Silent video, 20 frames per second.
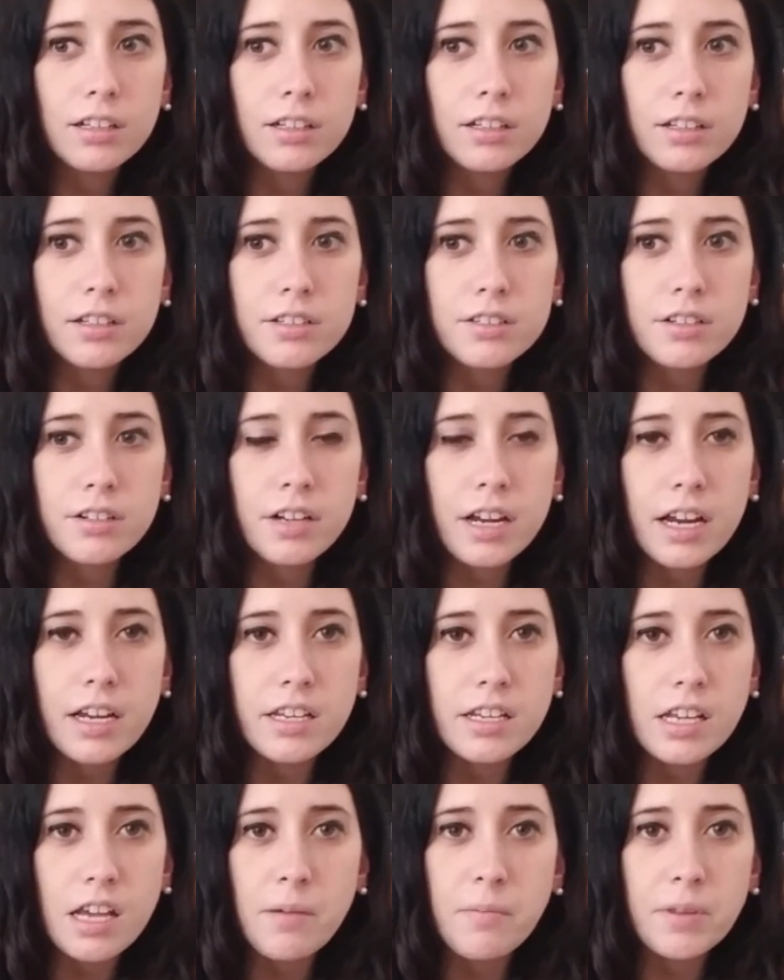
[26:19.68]
is there an
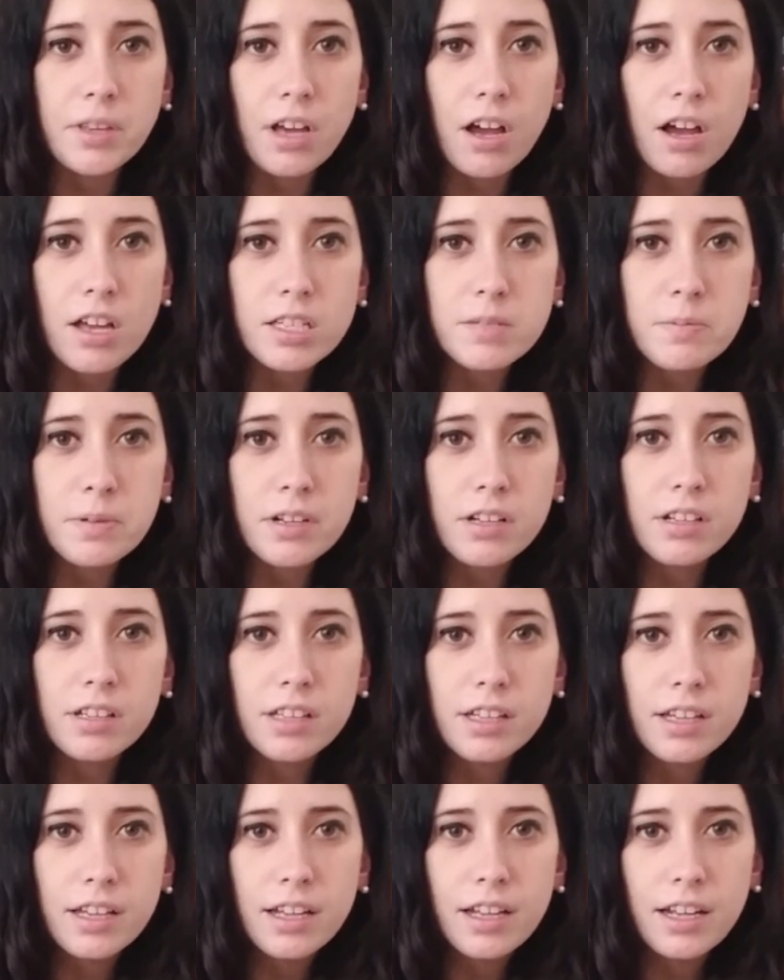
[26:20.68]
ATM in the
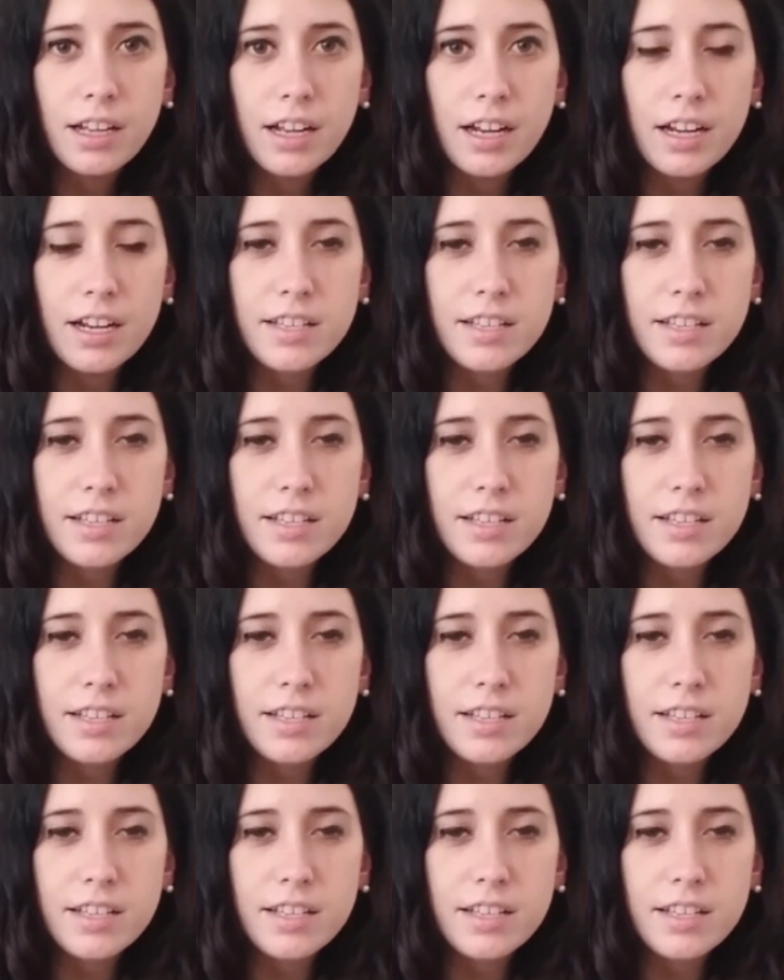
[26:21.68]
hospital? And